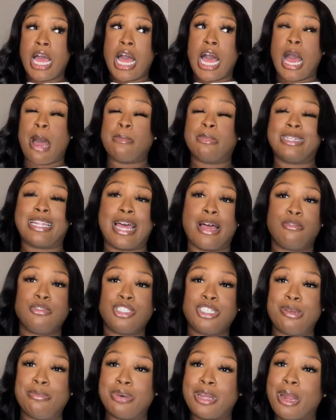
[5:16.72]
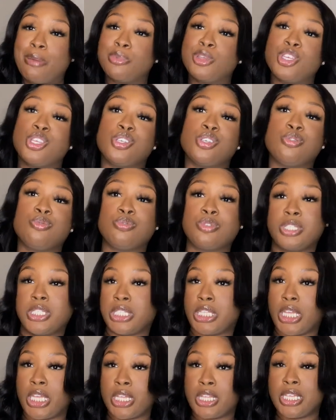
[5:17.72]
I'm lounging, but I'm
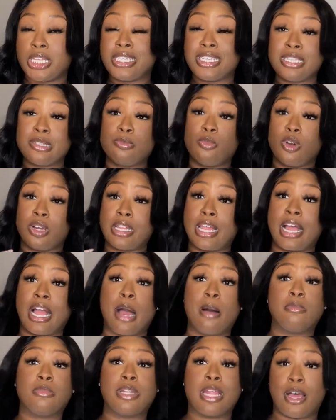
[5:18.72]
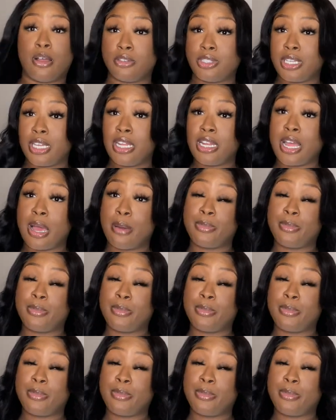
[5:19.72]
cutesy. This is more like I'm lounging.